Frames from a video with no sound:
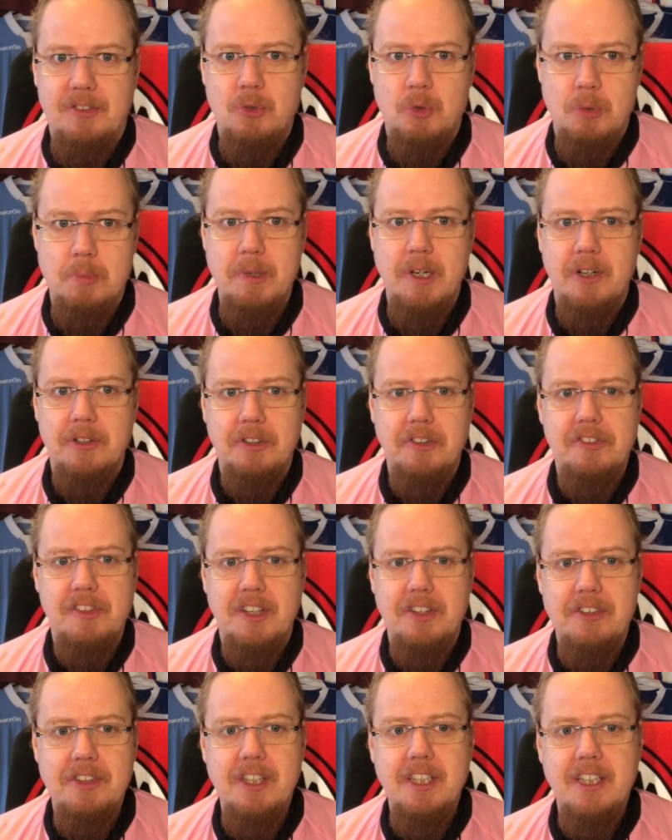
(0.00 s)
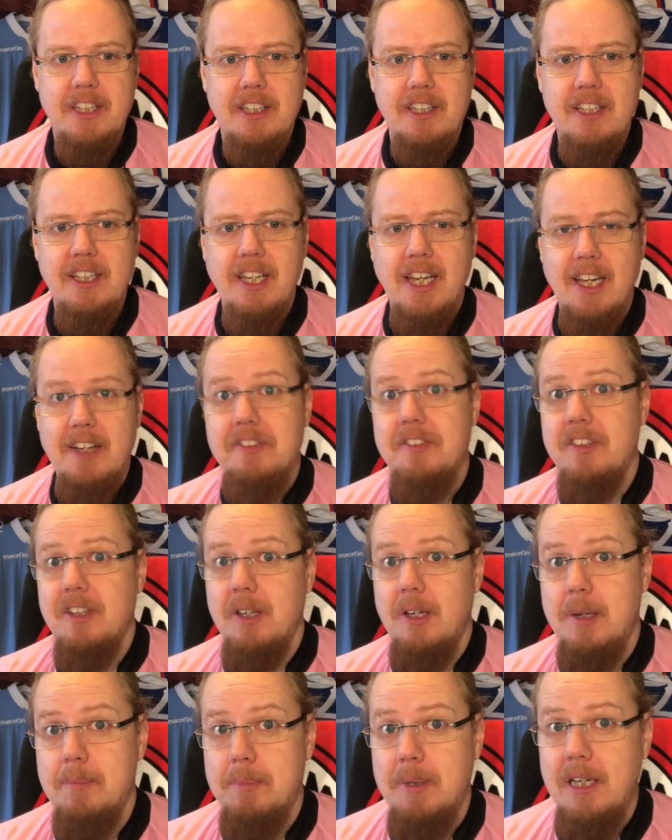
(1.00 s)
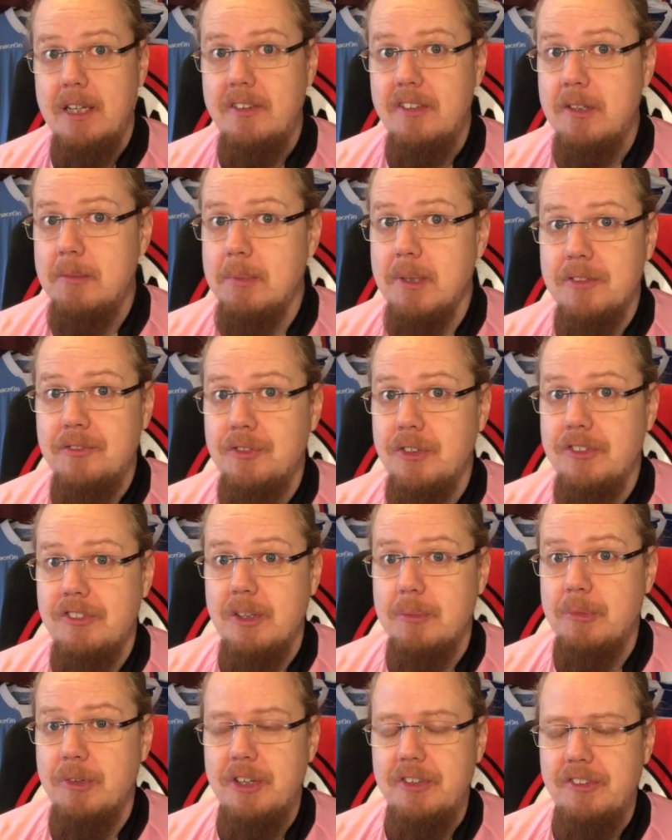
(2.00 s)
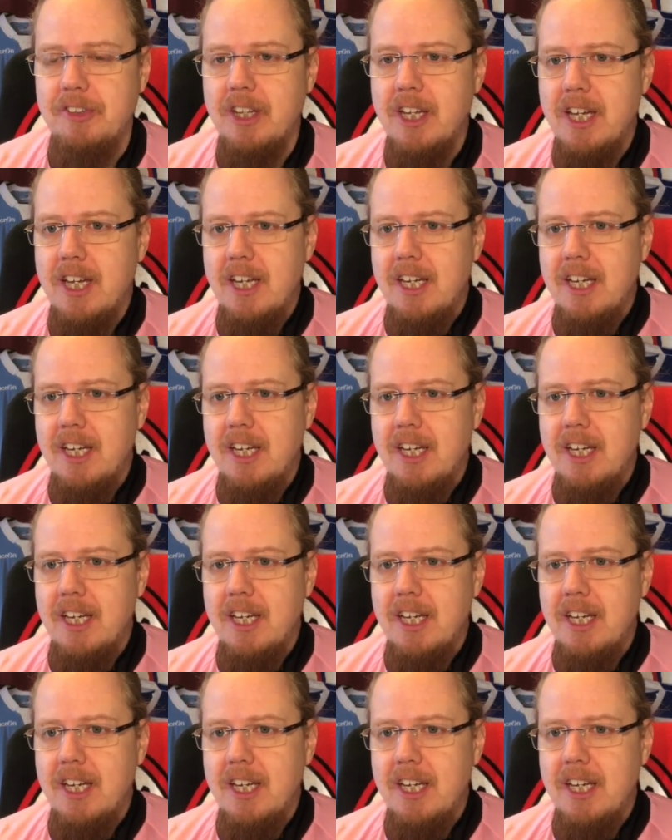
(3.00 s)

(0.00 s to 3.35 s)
to be honest, I think he has the ability, but for some reason